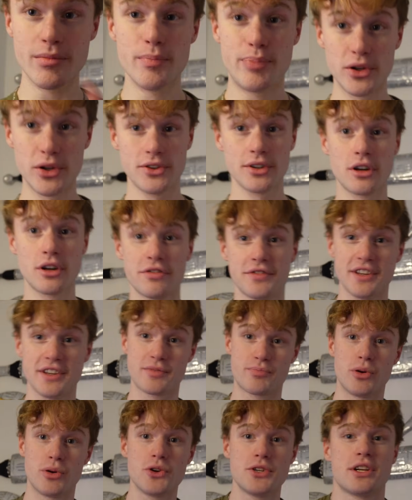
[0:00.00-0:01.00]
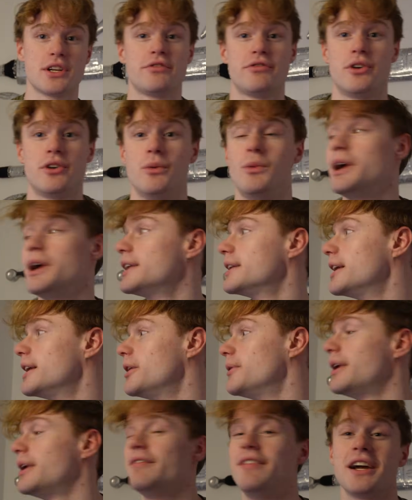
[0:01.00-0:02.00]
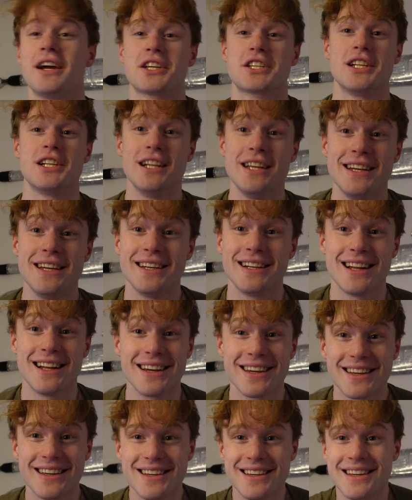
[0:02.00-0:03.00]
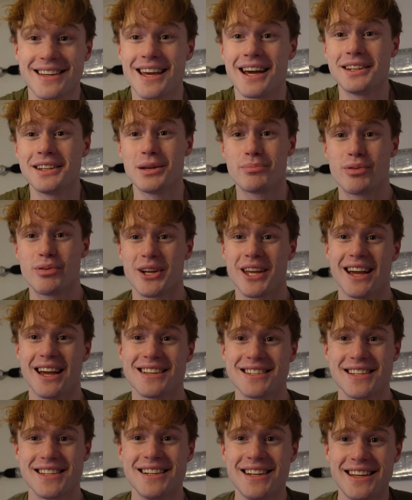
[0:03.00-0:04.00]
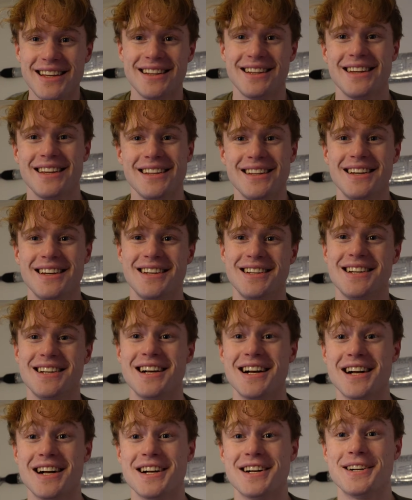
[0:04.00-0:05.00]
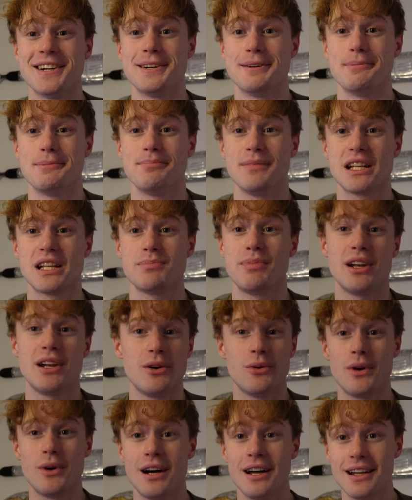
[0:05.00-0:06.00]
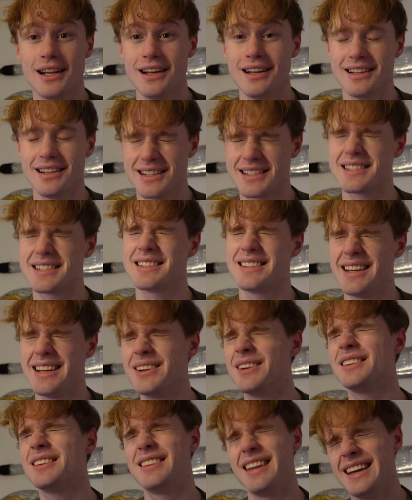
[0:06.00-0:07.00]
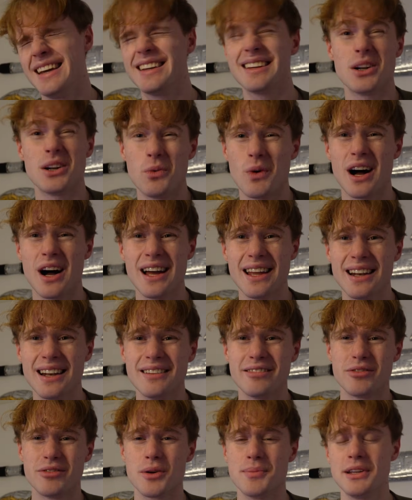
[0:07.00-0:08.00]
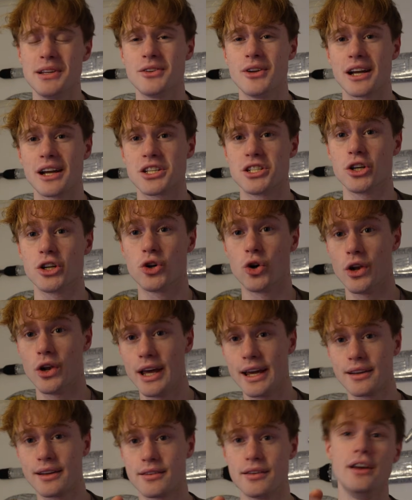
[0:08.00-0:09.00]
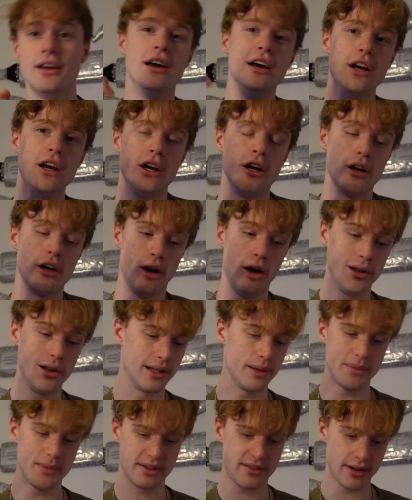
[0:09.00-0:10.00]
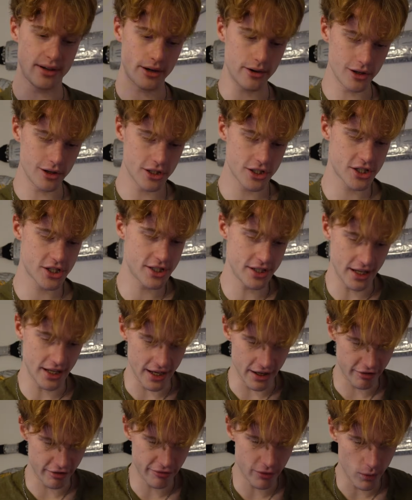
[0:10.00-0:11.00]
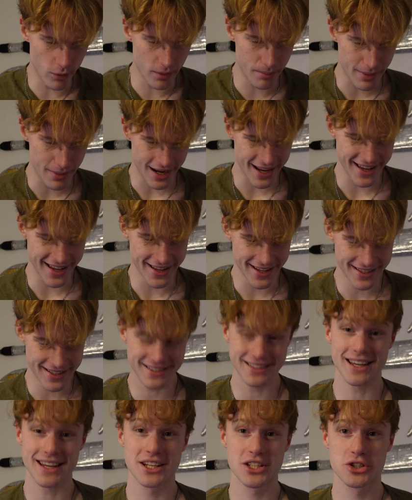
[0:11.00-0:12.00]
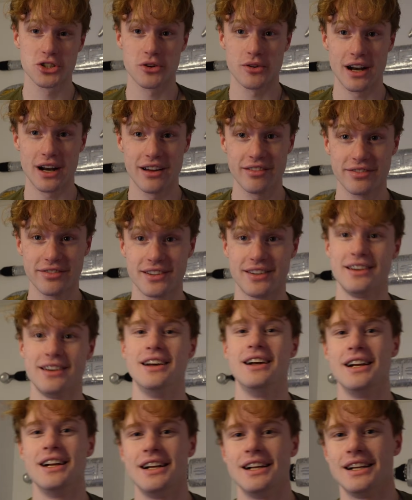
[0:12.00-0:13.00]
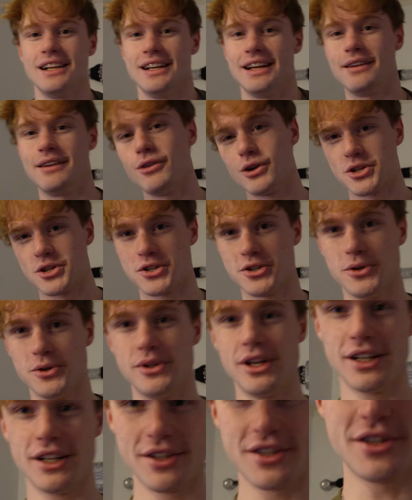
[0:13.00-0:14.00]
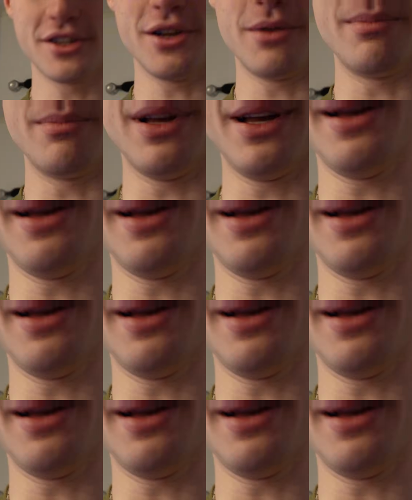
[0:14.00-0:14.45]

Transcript: been putting off this project for a while now. I've actually kind of procrastinated. It's been a while. It's taken a while for me to actually collect all the materials for my next craft. And I've also done some